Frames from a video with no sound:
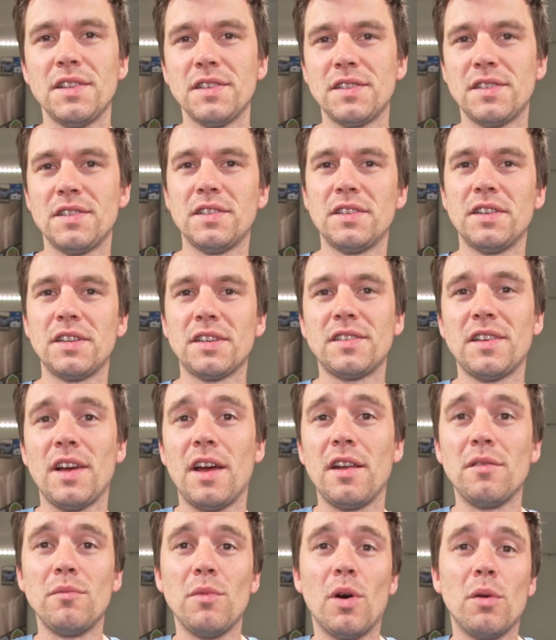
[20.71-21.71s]
this is an
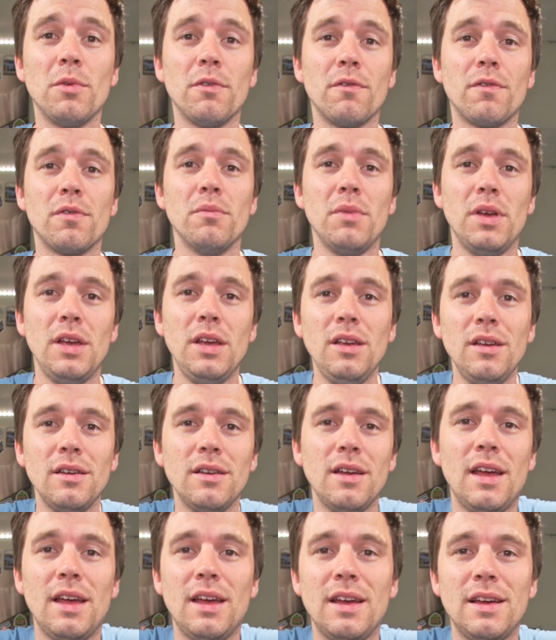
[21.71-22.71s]
exciting moment for me,
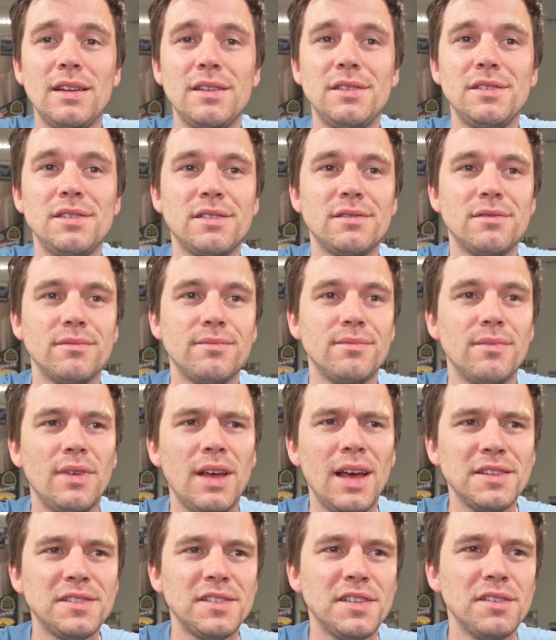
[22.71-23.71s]
and
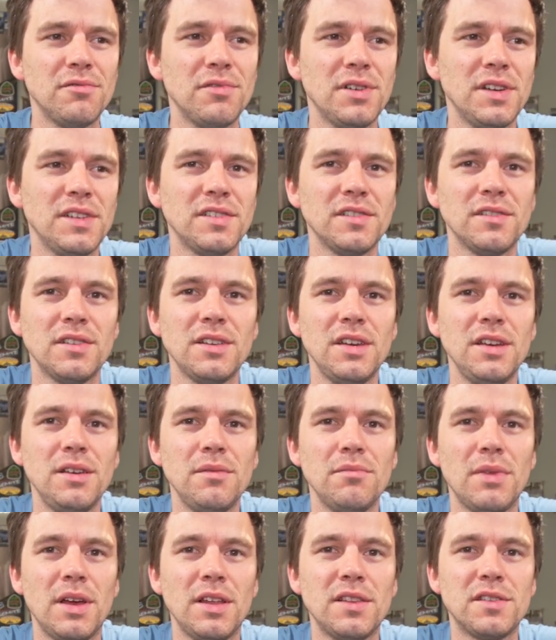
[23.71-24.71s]
Etsy
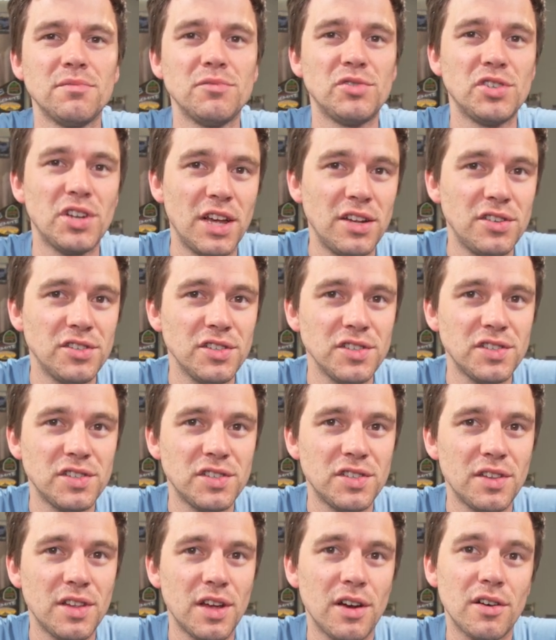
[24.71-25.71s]
recently made some changes
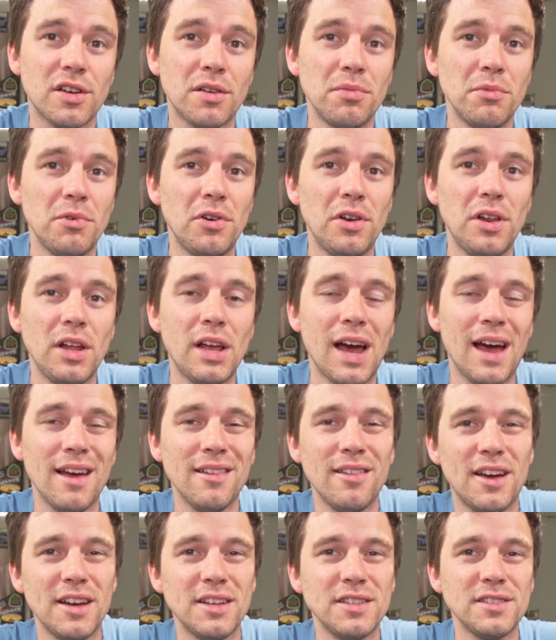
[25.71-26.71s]
to their community
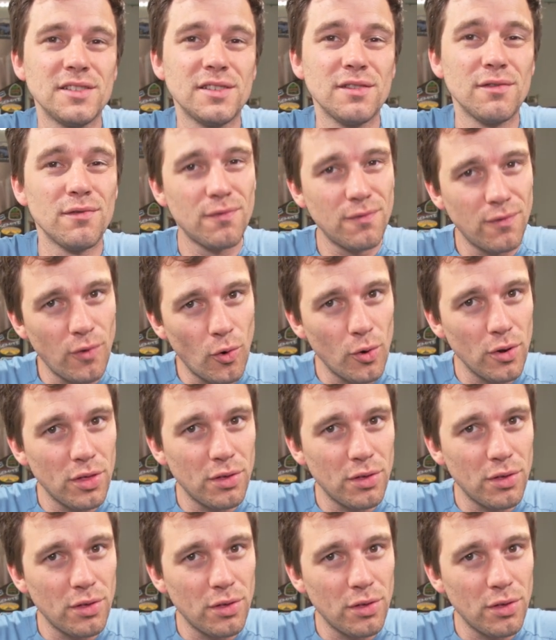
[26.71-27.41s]
guidelines for